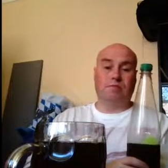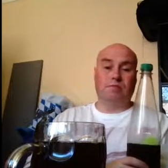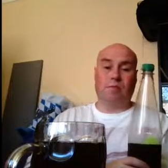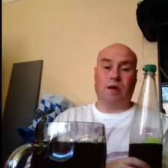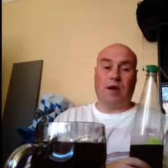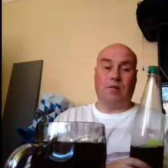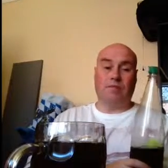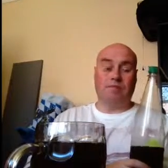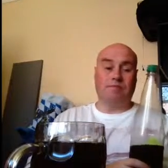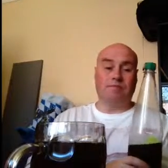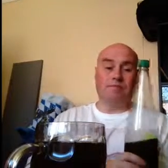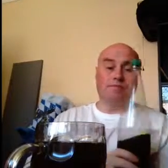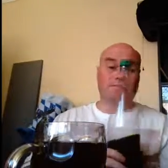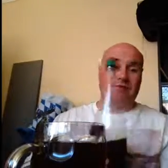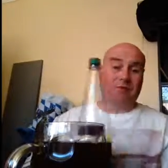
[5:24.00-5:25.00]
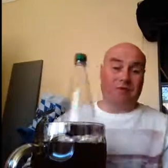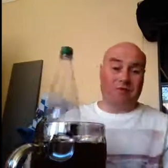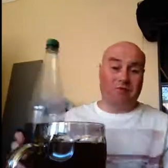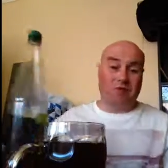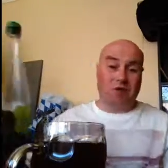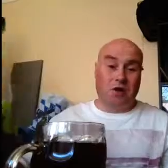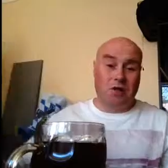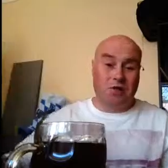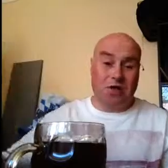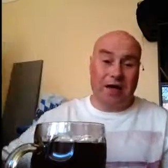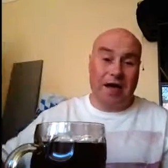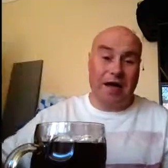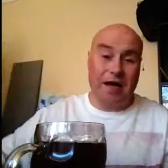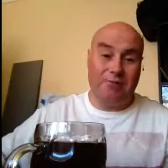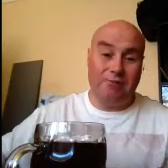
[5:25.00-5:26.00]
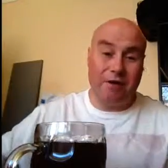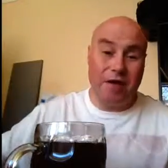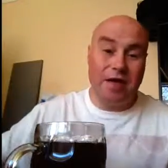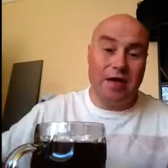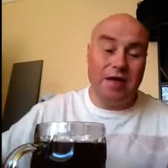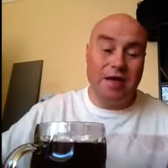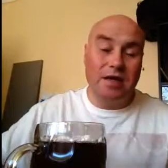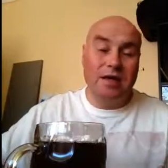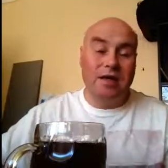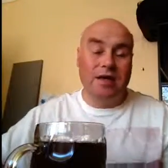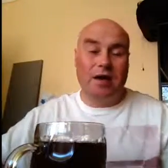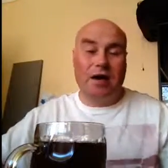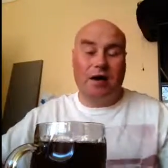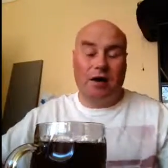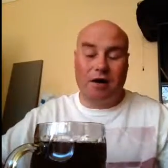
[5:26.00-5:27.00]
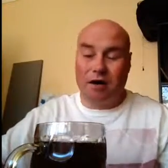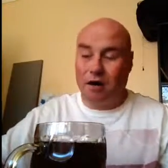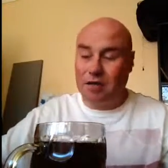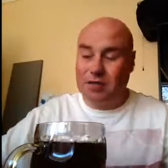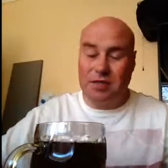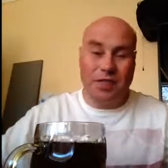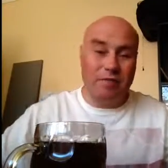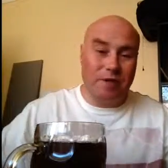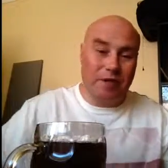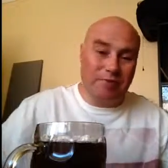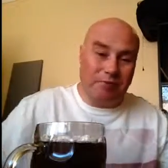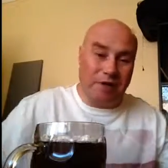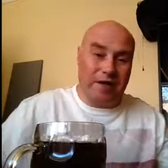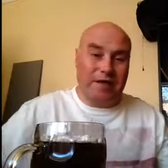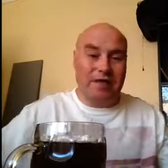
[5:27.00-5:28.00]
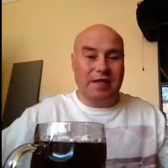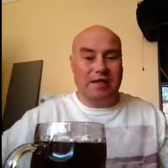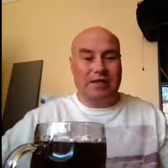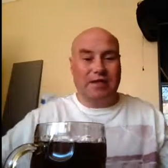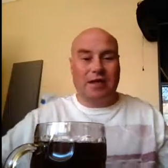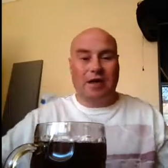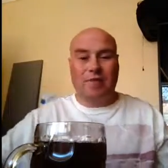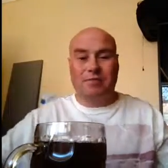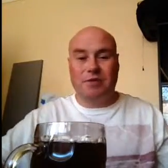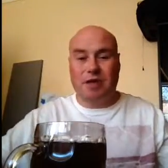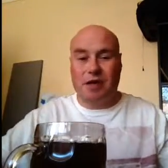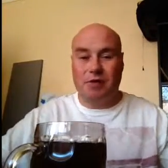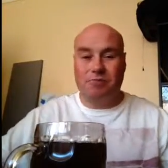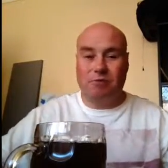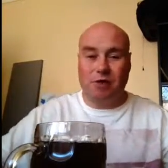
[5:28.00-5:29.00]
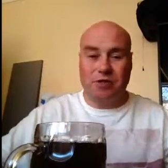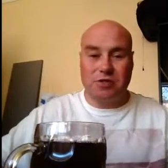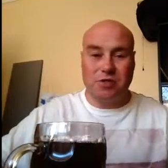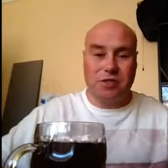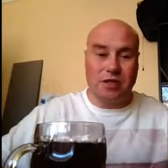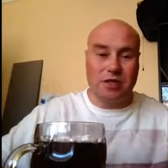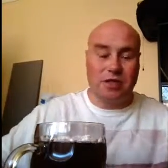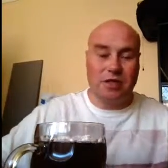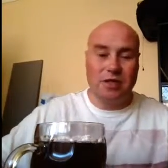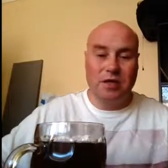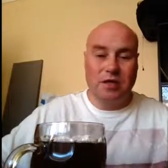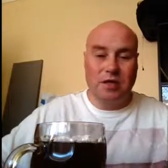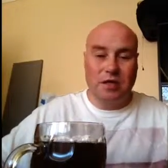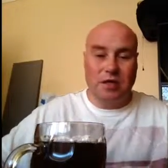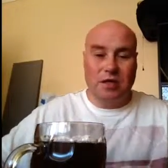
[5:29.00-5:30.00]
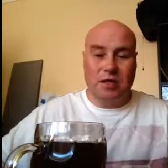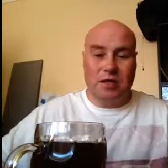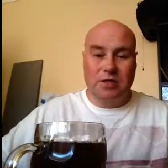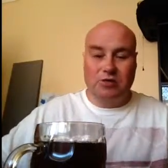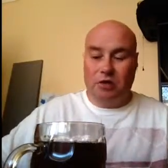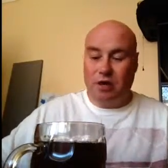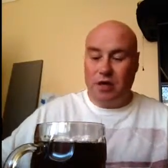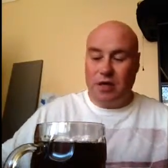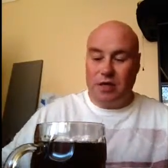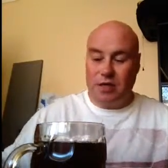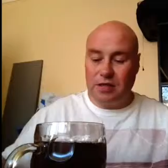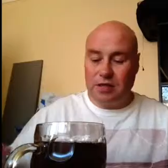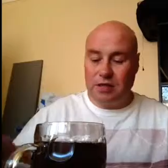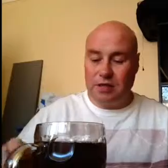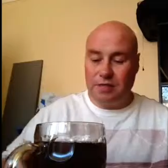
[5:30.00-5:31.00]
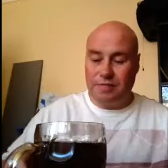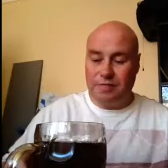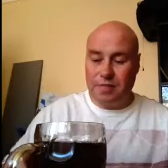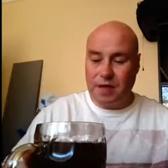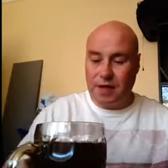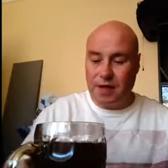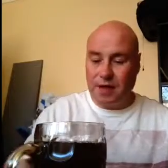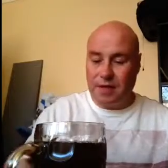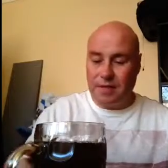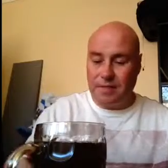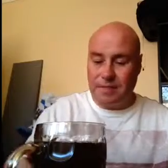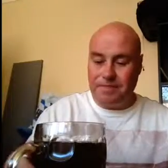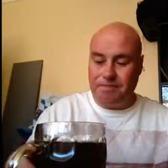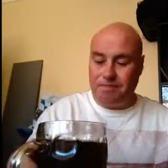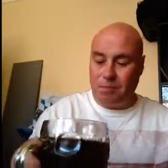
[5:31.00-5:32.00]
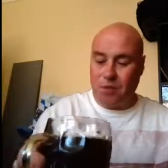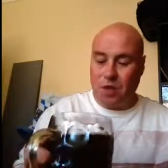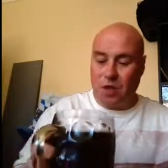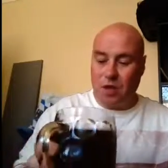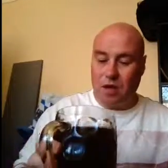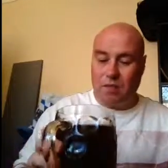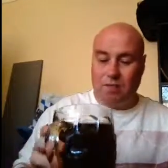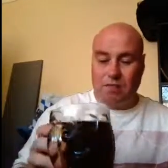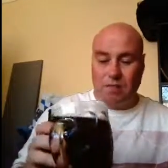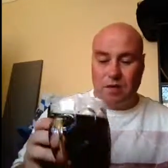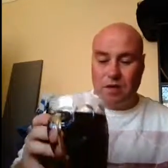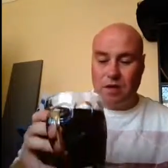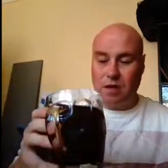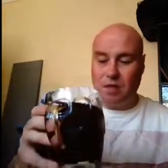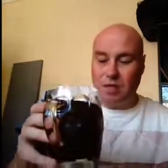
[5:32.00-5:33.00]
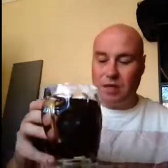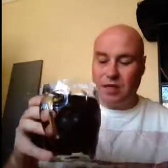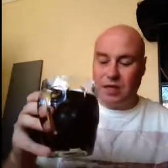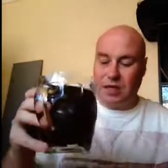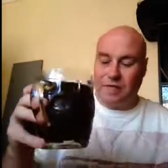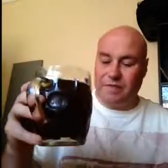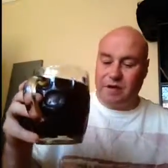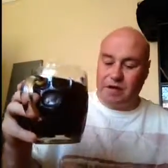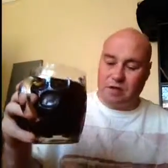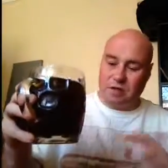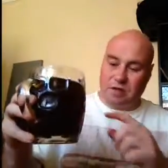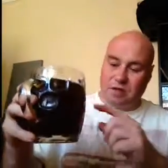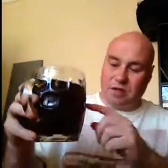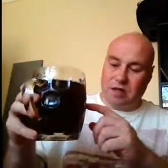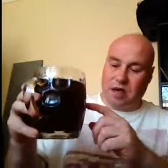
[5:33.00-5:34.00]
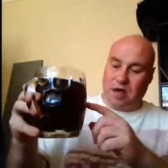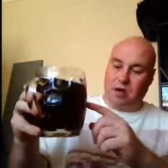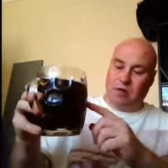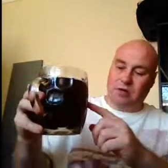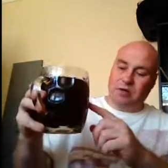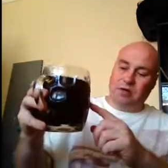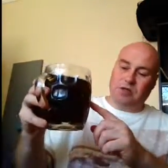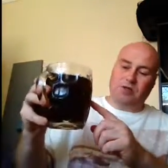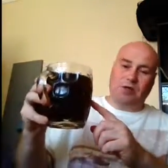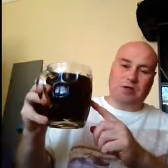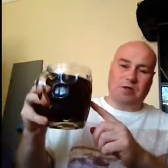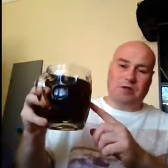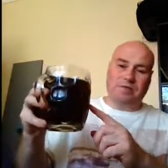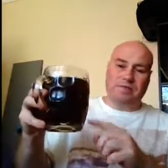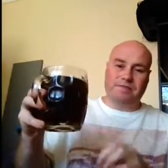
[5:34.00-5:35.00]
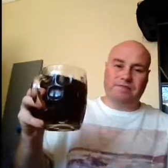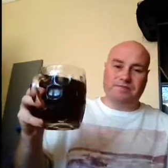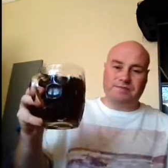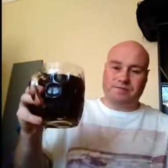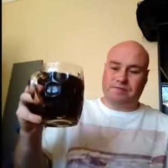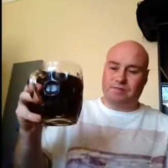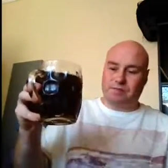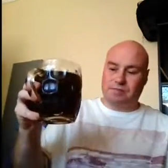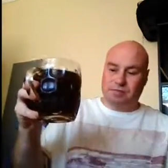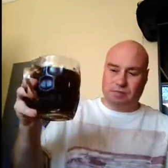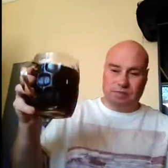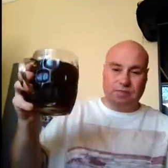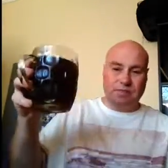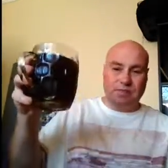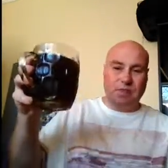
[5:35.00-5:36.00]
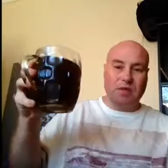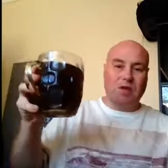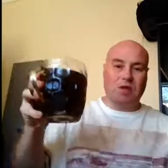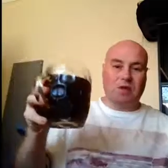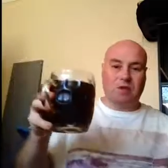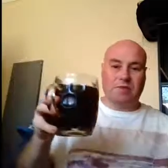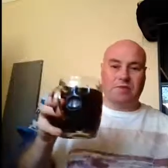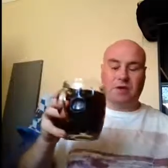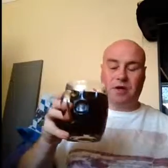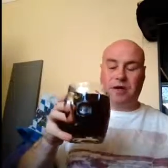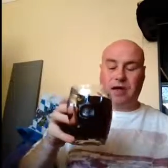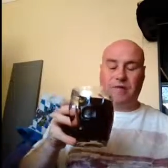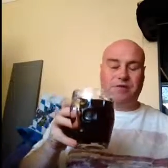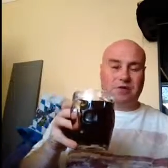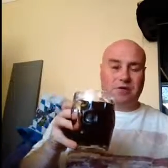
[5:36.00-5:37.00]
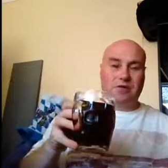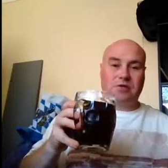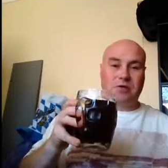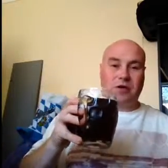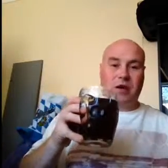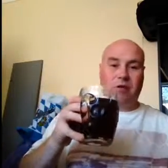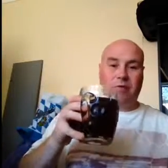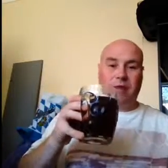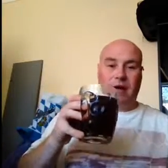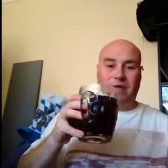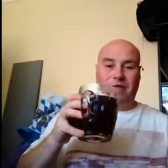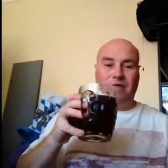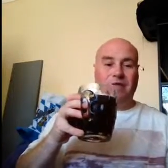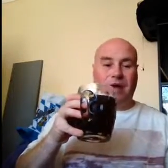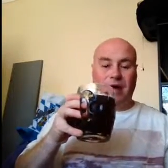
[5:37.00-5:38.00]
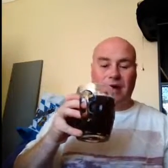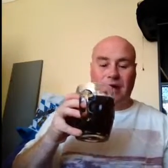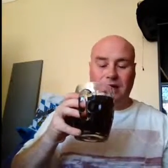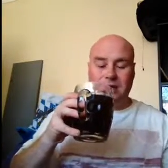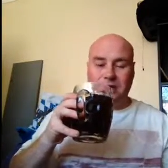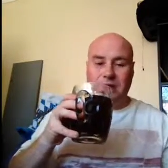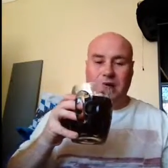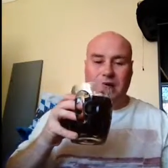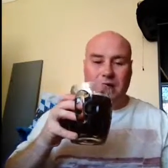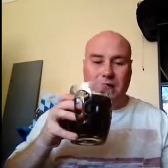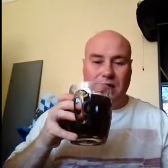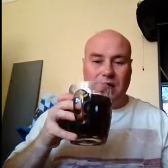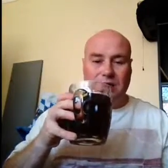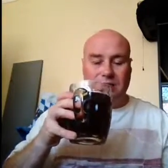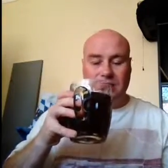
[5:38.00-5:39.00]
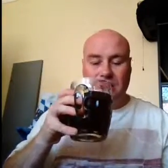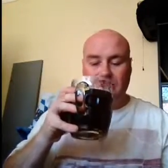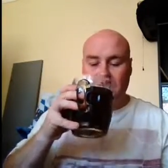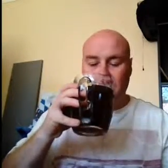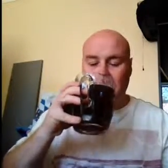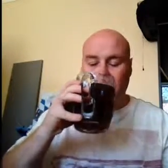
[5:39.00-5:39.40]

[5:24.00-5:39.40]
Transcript: well, for as long as I can, really. I can't see me breaking this, rushing to try this. I'm going to give it a good go. I'm going to drink I'm going to have a good old mouthful now. Let's see.